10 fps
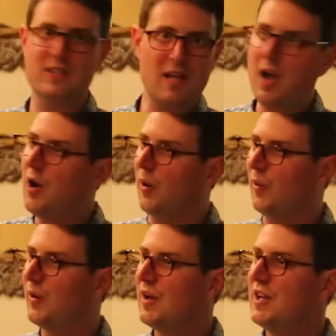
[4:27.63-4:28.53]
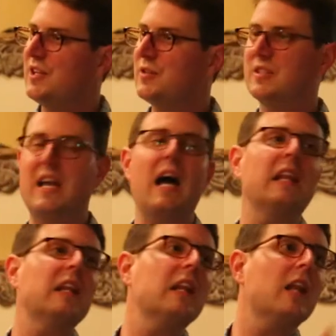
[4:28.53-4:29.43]
No, you say, I
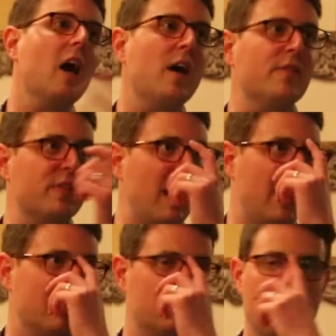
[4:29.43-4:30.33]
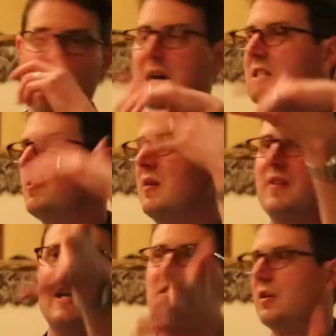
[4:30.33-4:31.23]
love that because it reminds me
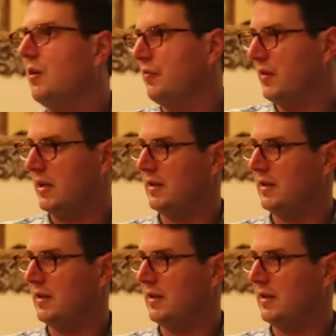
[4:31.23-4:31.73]
of an ex-girlfriend.